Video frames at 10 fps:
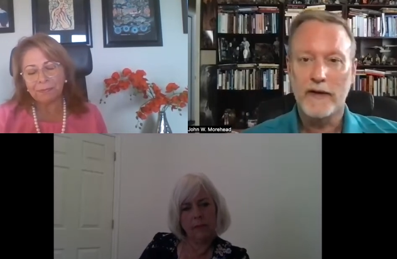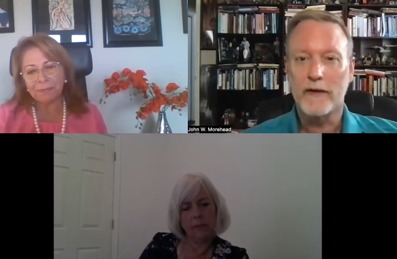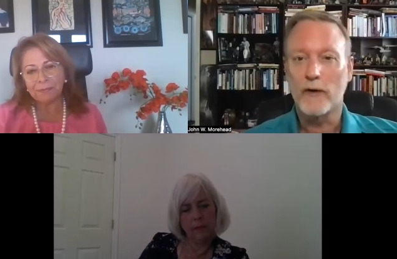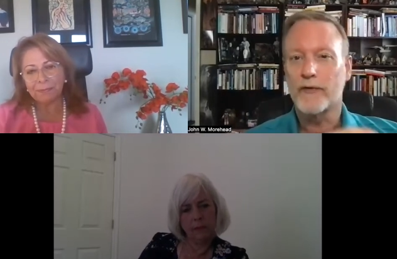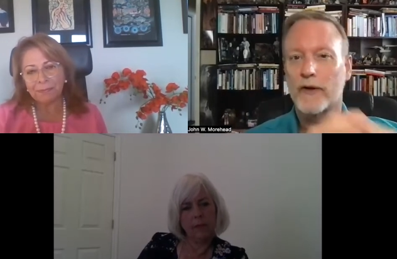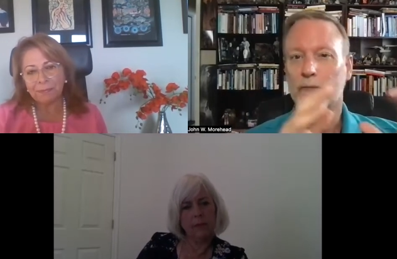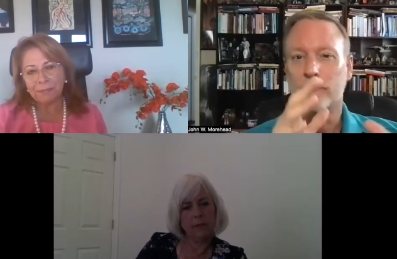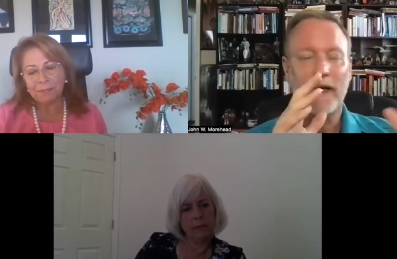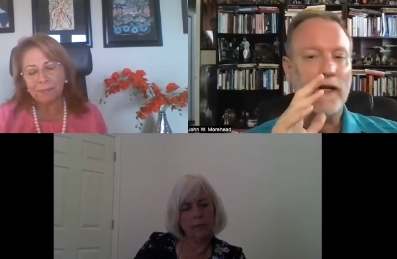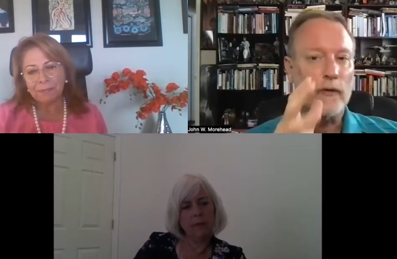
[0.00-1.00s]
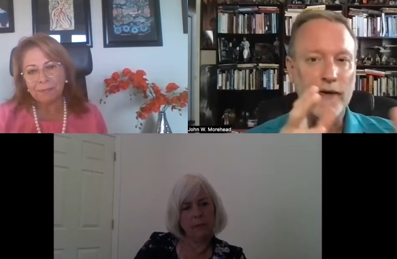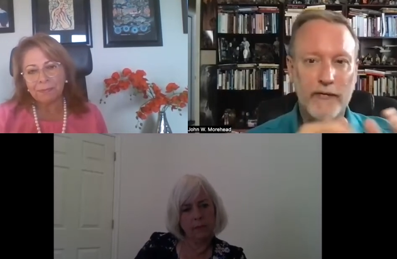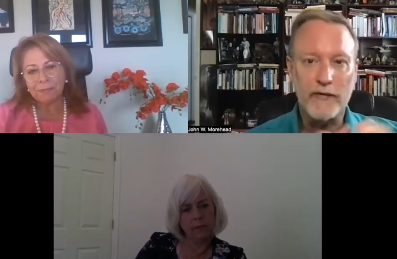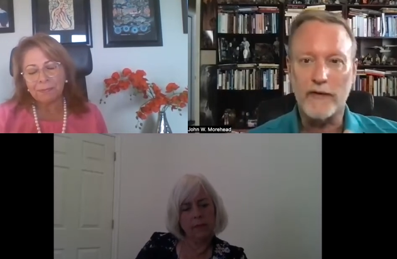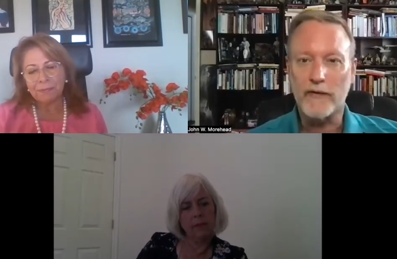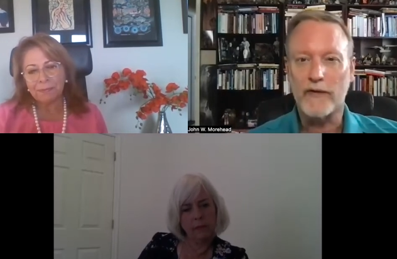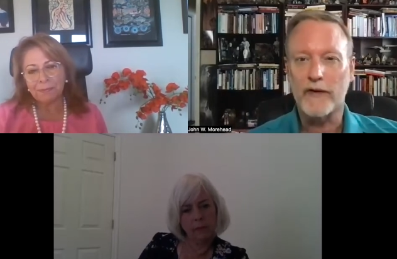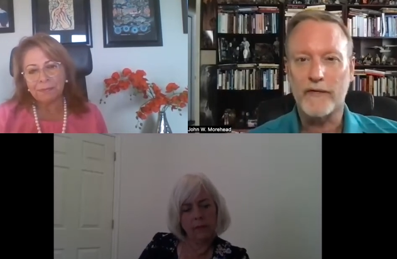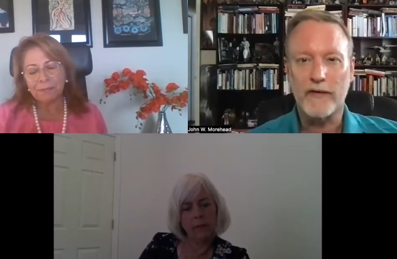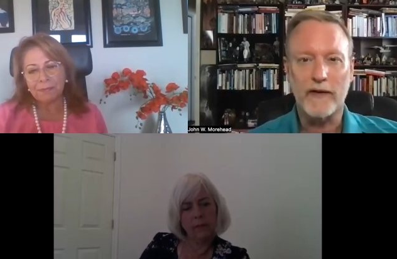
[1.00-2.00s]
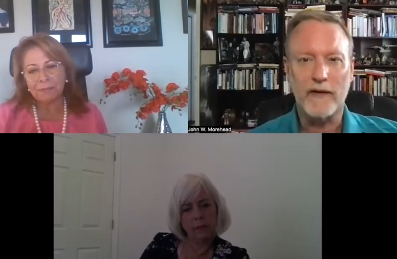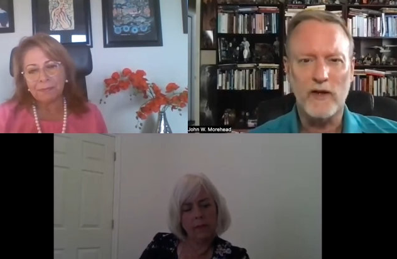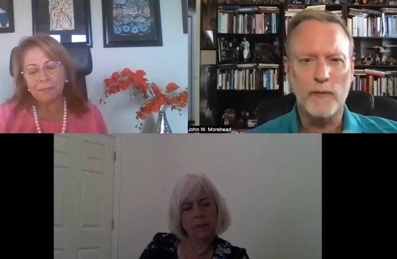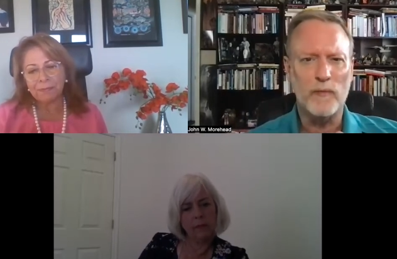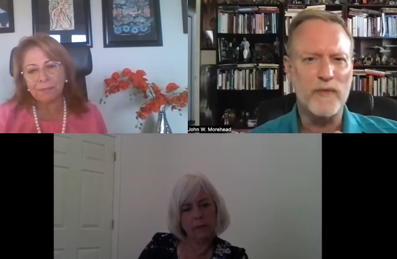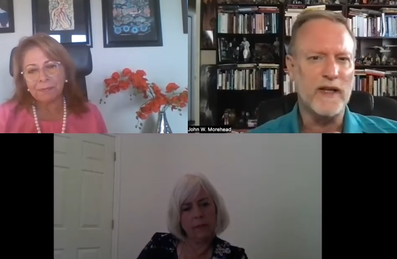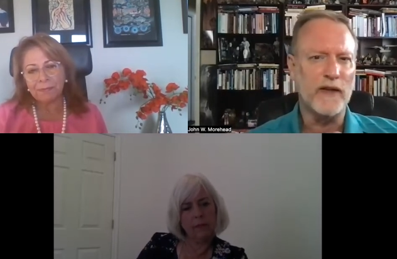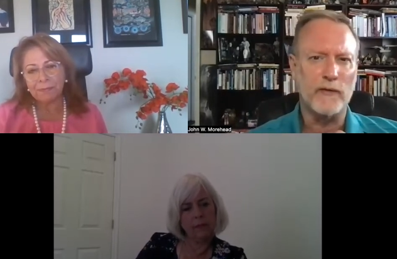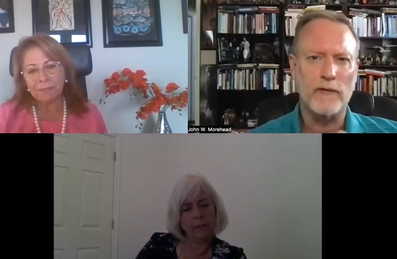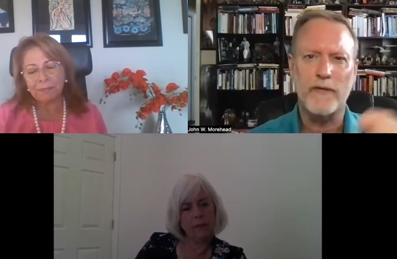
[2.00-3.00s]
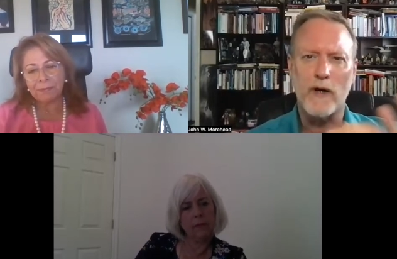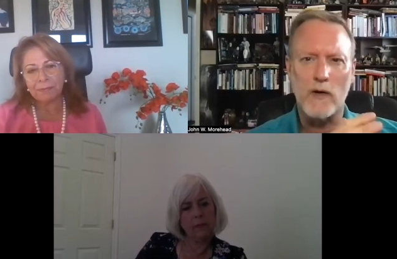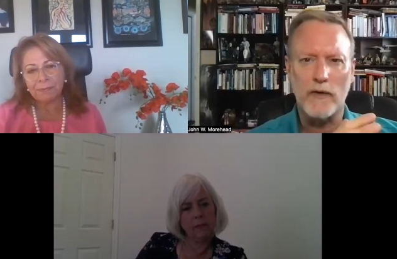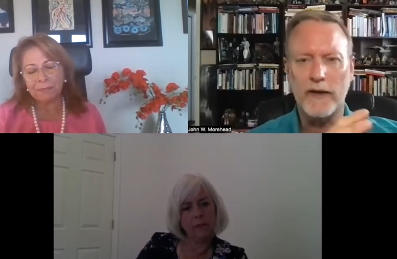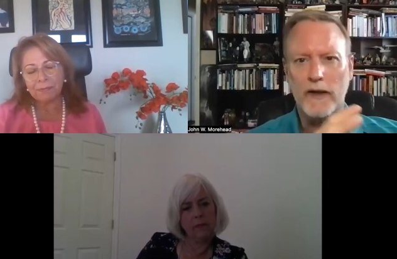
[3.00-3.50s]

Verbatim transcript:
Speaker 1: You know, for many Christians, it's uh, the human beings are fallen